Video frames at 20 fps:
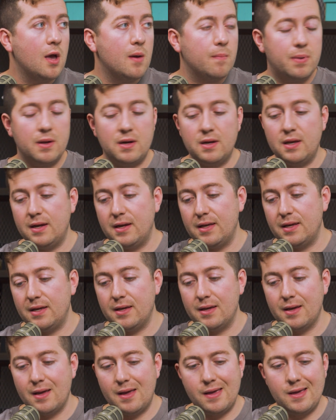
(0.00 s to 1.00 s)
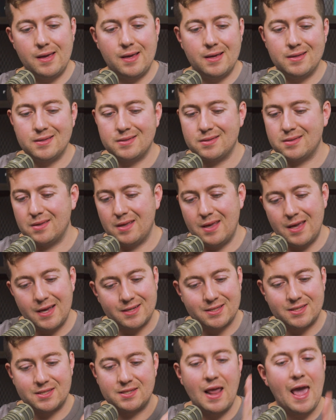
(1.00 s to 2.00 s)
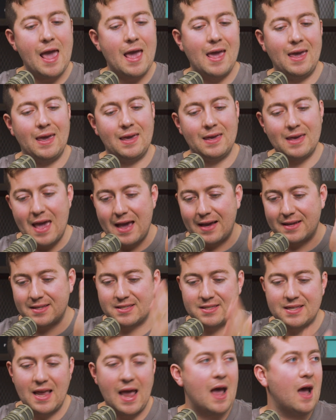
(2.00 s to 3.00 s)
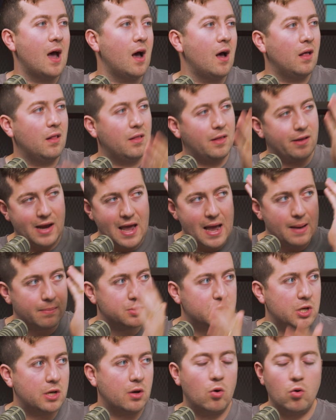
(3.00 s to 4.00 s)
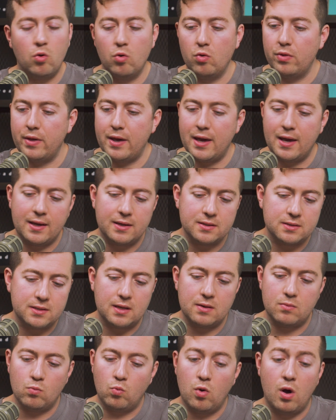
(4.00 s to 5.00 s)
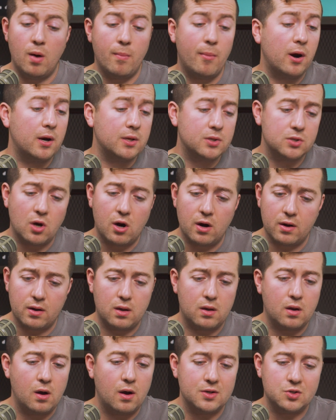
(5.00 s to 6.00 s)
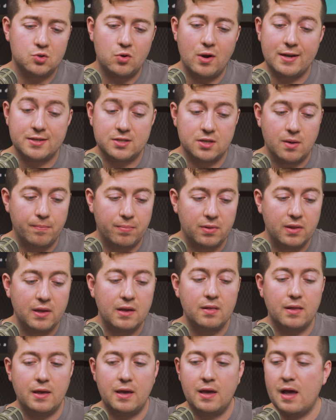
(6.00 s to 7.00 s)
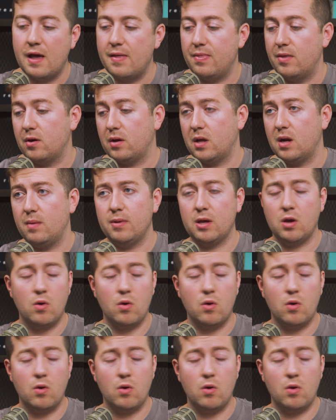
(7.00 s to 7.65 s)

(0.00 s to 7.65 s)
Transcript: Panini is ixnaying XL and MJ Holdings and Walmart and Target contracts completely, and they're going to be